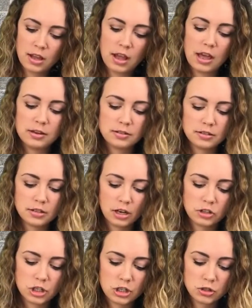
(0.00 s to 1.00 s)
and
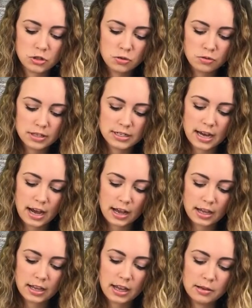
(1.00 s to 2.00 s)
touch it to the
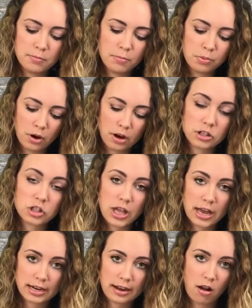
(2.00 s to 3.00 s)
die and brush
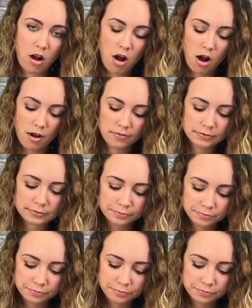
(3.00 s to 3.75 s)
that ink off.